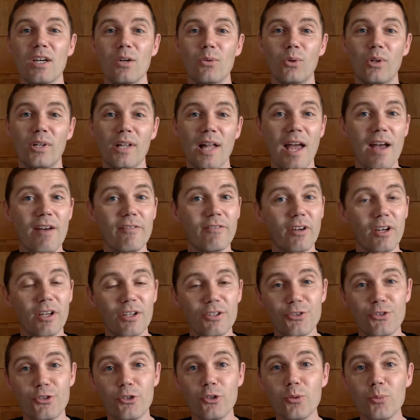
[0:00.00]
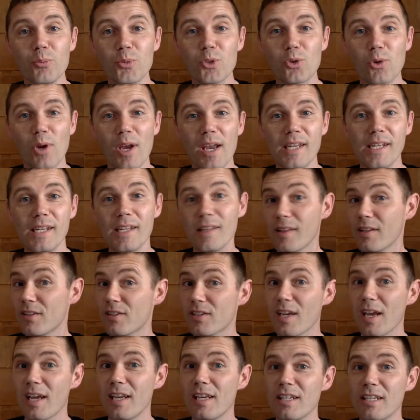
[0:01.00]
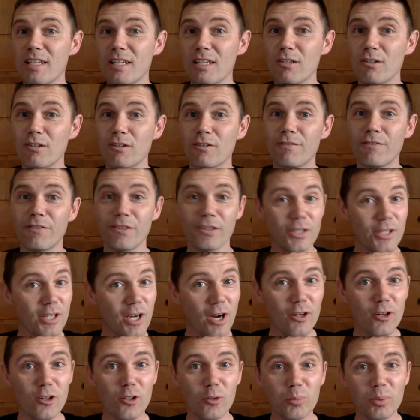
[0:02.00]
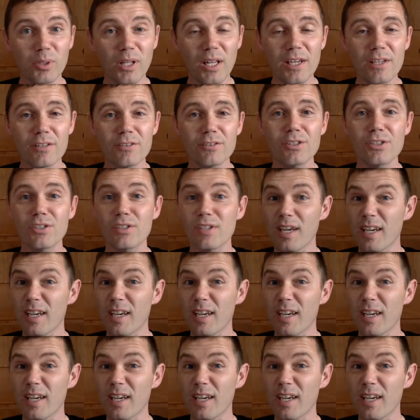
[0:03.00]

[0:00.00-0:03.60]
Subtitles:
We'll have a Zoom training that's kind of geared for younger players,